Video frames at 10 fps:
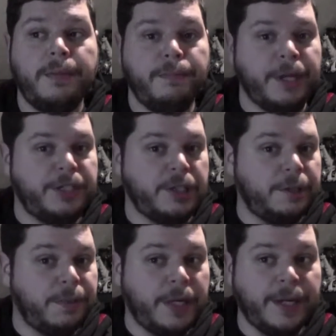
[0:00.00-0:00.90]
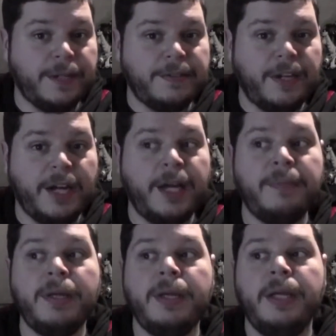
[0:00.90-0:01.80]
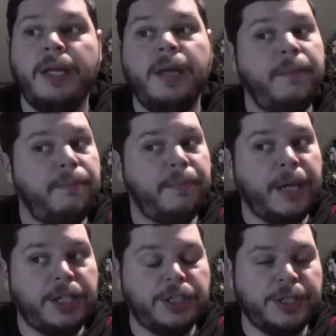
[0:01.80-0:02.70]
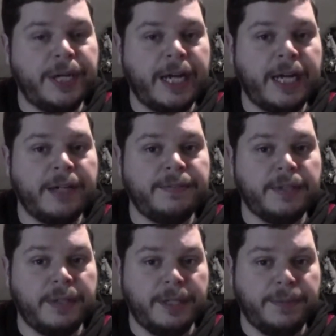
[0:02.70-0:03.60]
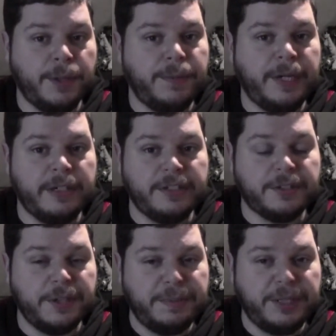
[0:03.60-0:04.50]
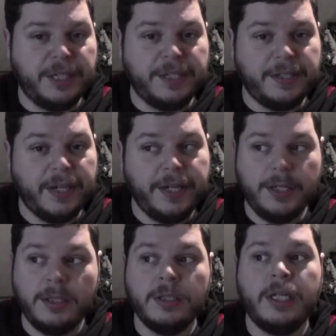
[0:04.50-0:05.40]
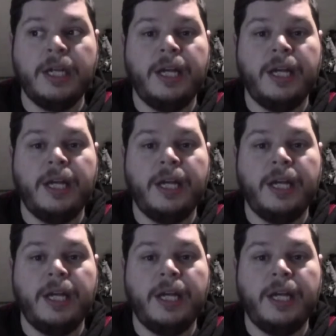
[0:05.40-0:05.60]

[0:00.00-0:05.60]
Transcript: Make sure you apply on time, make sure you have an appropriate description and title,